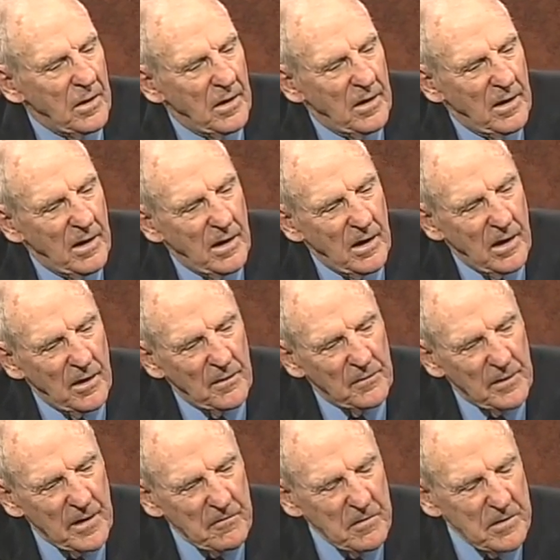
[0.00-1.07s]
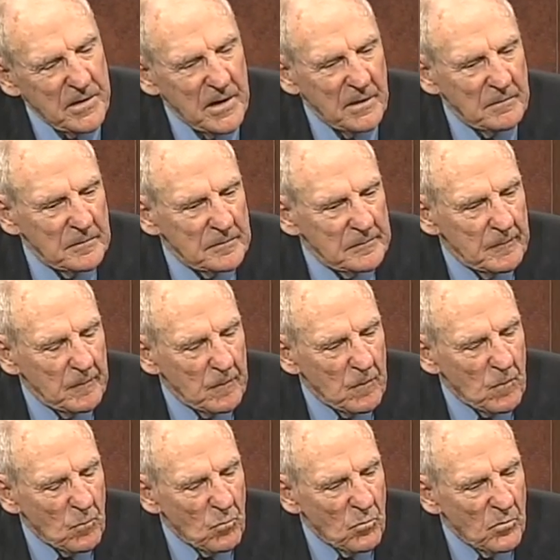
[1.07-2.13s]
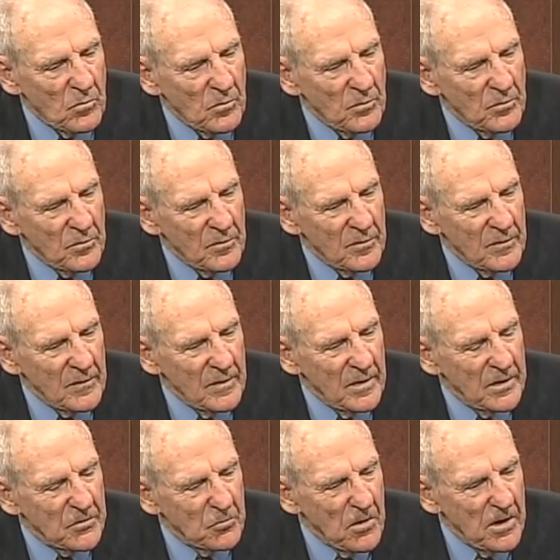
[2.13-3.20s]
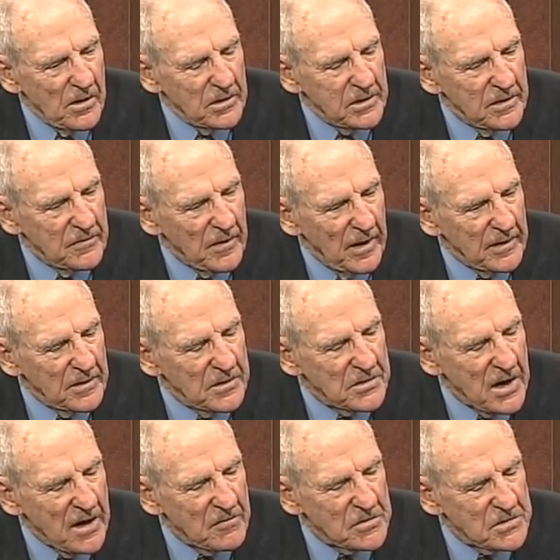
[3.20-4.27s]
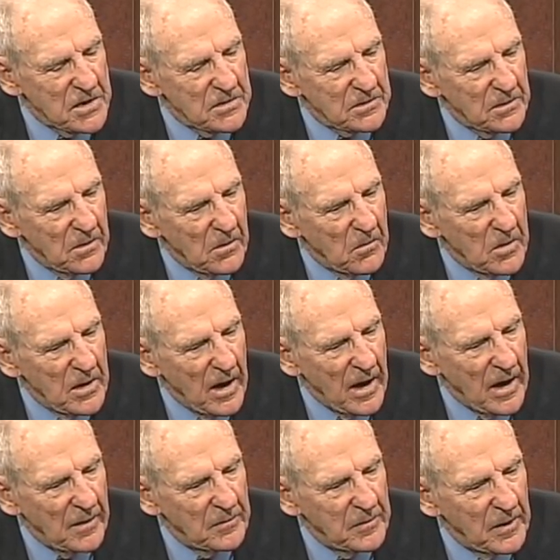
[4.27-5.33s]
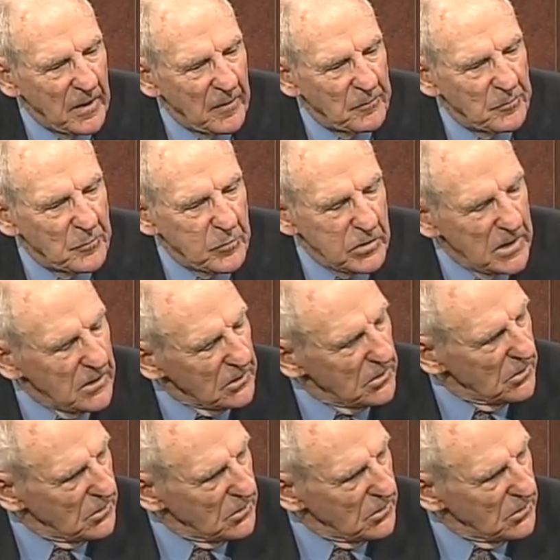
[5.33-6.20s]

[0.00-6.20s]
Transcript: Everything is relative. Like in San Francisco, we had political